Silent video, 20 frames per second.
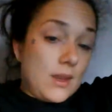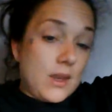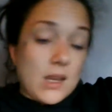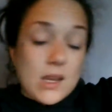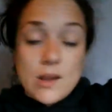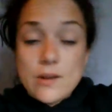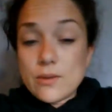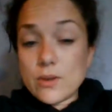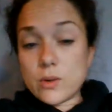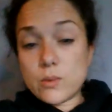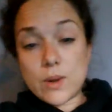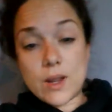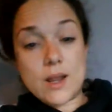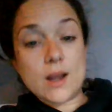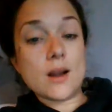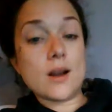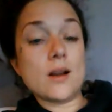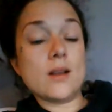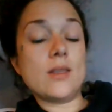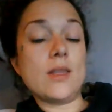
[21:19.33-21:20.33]

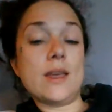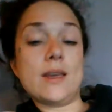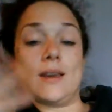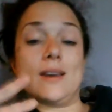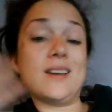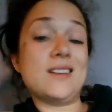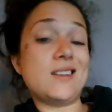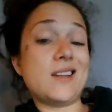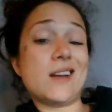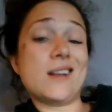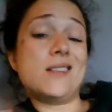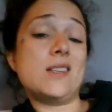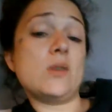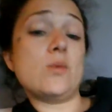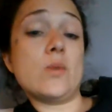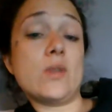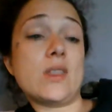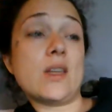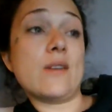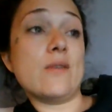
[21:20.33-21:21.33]
everywhere, like connecting
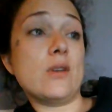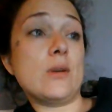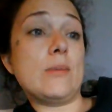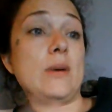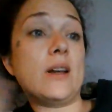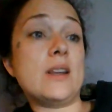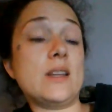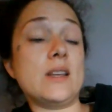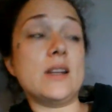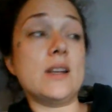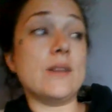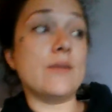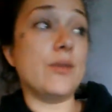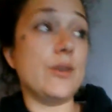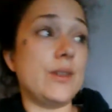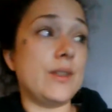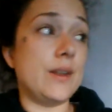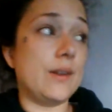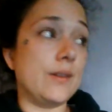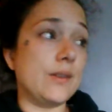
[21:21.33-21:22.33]
with everybody and
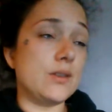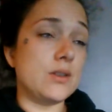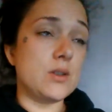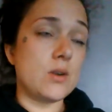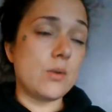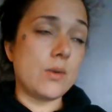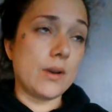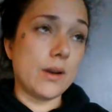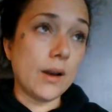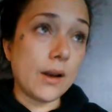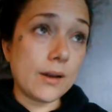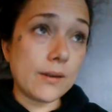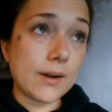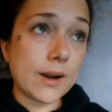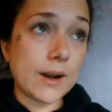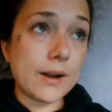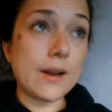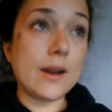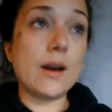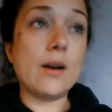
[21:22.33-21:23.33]
everything that's going on
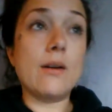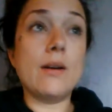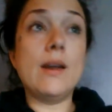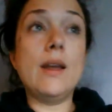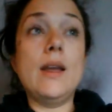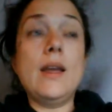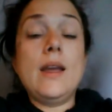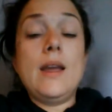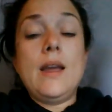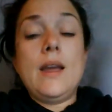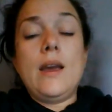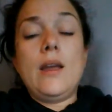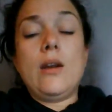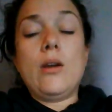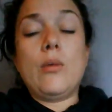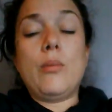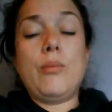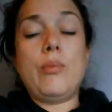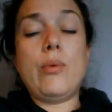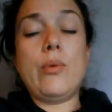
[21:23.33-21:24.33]
right now, and
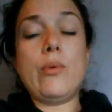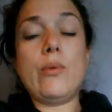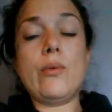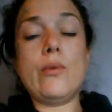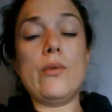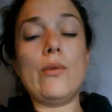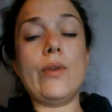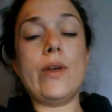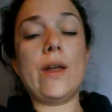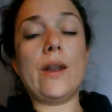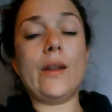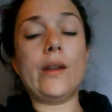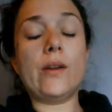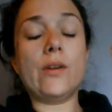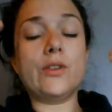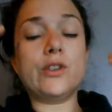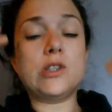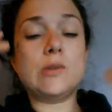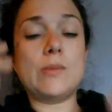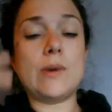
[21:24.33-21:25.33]
it'll pull that
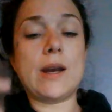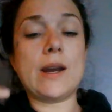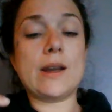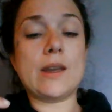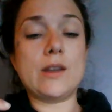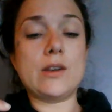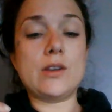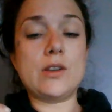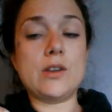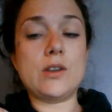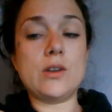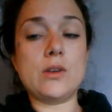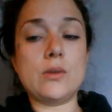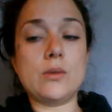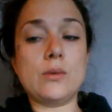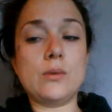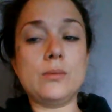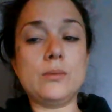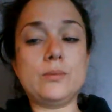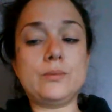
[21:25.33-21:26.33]
energy back into
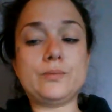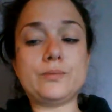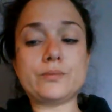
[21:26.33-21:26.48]
you,